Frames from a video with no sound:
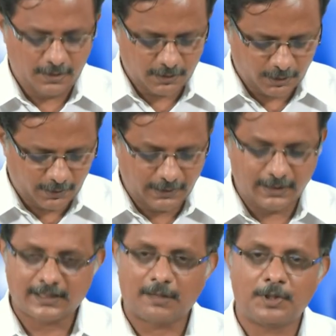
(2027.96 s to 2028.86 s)
So in
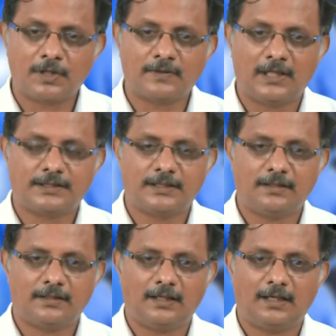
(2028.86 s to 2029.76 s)
this segment of the
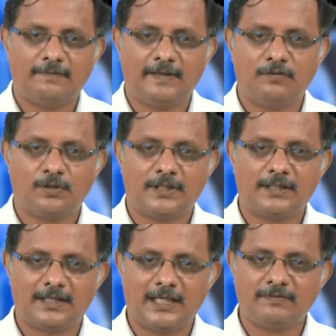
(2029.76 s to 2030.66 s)
lecture we have looked at
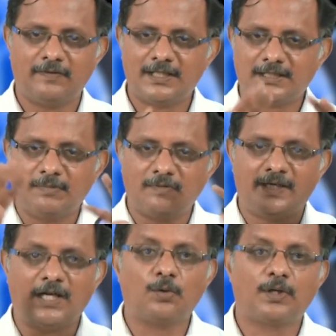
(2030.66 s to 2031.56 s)
a kind of a very
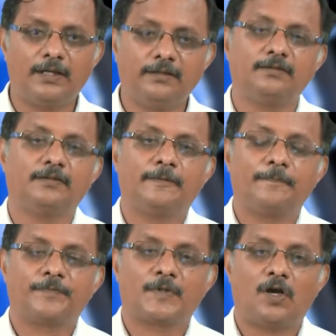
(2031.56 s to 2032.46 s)
simplified outline
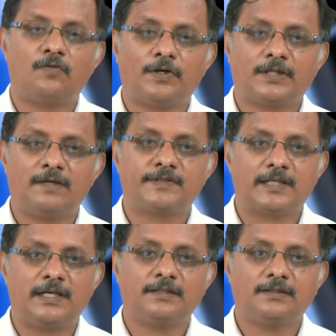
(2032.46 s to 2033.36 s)
of what kind of
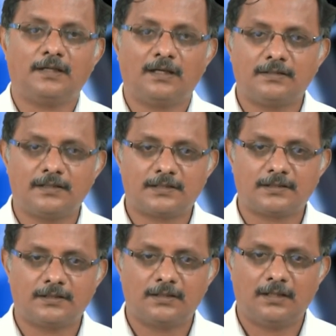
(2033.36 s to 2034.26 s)
signaling
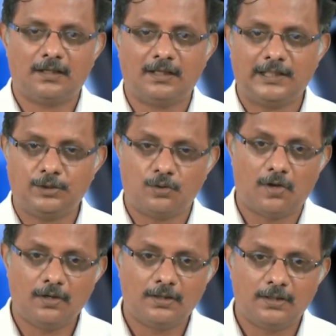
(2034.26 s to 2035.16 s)
occurs in a
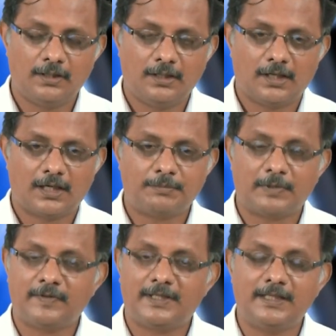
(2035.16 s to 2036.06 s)
neuron, right,
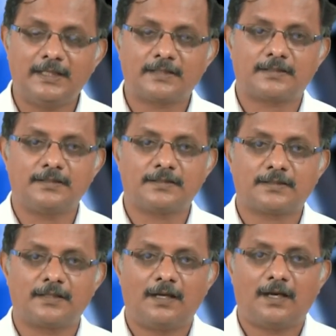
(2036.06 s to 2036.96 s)
but we did not
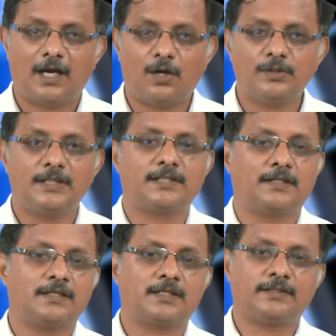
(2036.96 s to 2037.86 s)
discuss how these
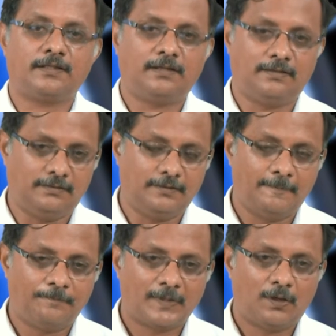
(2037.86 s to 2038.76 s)
signals are generated,
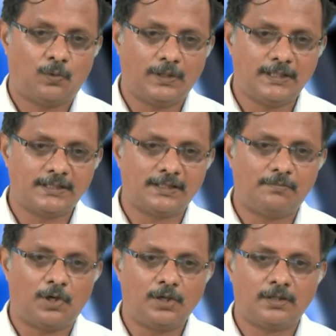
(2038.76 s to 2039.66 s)
what is the
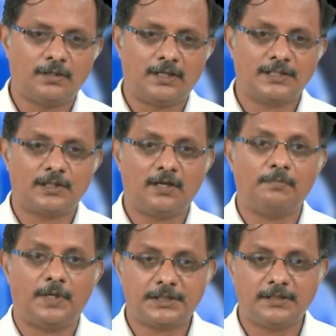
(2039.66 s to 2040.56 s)
molecular and cellular
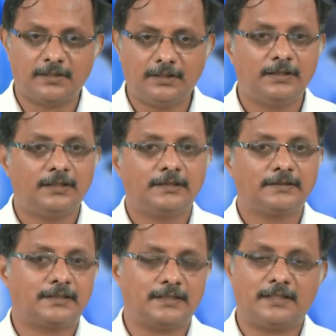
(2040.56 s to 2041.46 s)
machinery
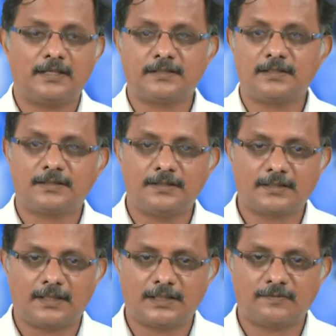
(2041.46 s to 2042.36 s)
that generates these
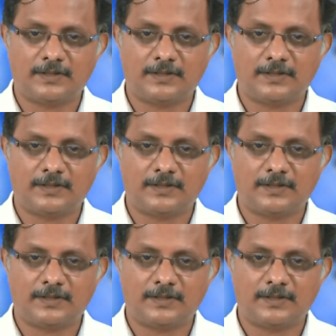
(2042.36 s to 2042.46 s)
kinds of